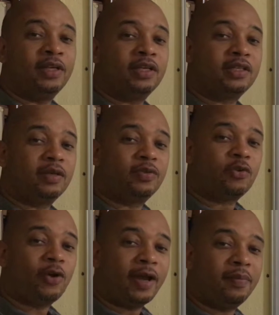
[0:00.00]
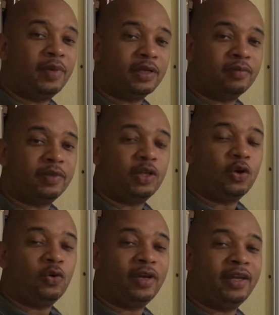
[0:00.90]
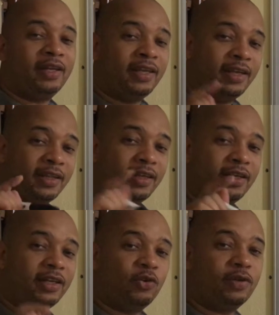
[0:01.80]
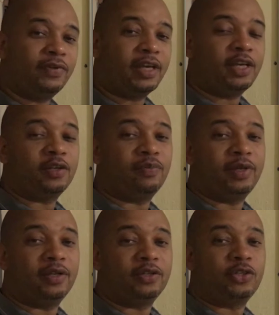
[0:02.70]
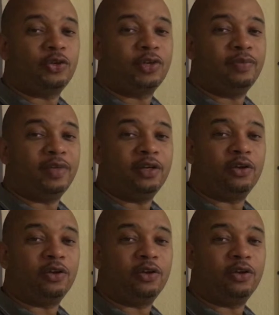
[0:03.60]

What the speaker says: subscribe button below and hit the notification bell so you can be